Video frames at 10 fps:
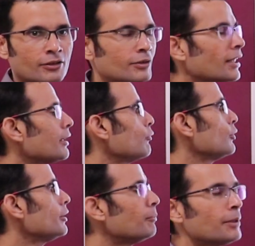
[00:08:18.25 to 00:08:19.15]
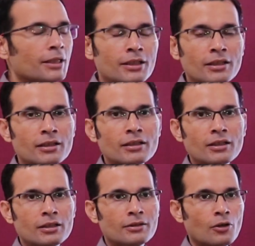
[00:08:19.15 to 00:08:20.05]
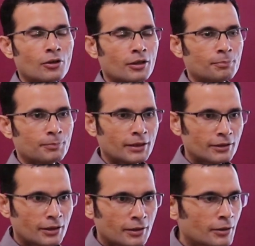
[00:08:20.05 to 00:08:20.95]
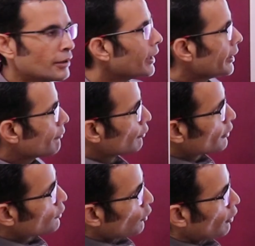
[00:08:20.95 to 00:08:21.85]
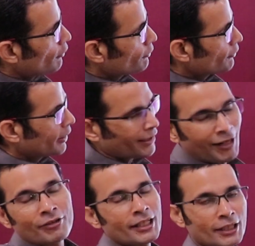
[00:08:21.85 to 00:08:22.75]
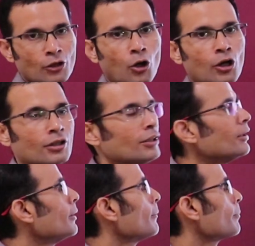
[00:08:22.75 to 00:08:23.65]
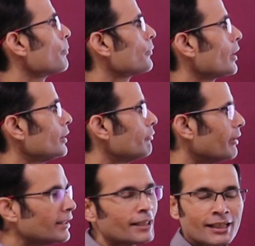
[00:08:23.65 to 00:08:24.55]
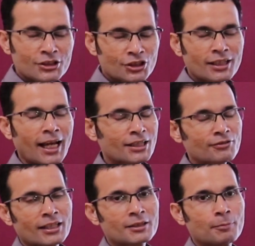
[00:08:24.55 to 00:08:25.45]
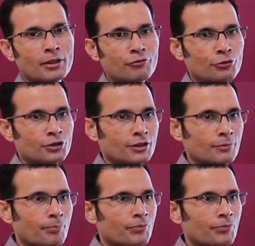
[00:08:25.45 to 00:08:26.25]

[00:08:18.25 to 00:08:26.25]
There wouldn't be the influence of gravity on the ventilation as well as perfusion.